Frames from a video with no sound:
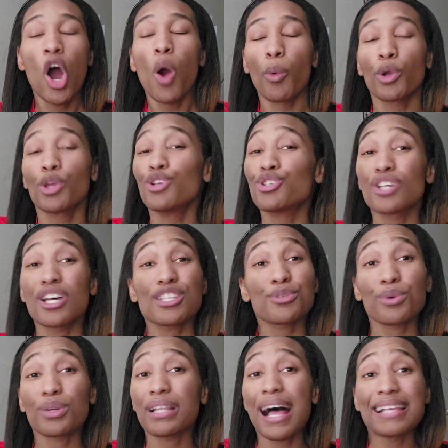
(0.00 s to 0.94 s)
where you just
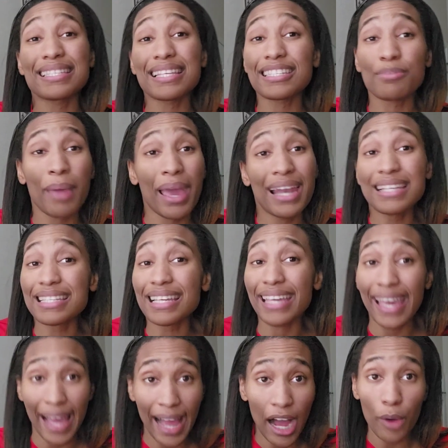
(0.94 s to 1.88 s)
realize this man is a
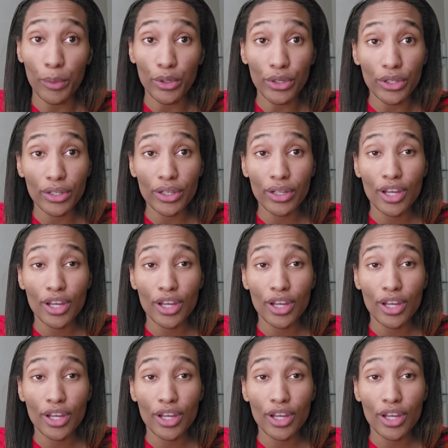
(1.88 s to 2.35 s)
coward.